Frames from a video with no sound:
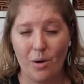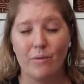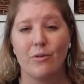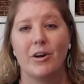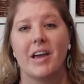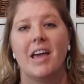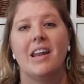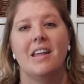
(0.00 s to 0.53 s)

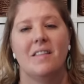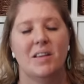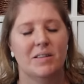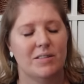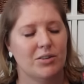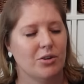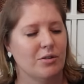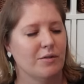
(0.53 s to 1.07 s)
over again and
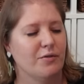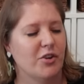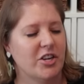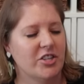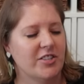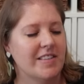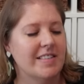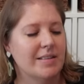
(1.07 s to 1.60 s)
then start the
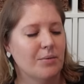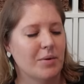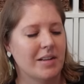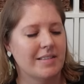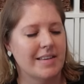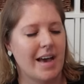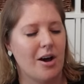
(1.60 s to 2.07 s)
fresh season when it's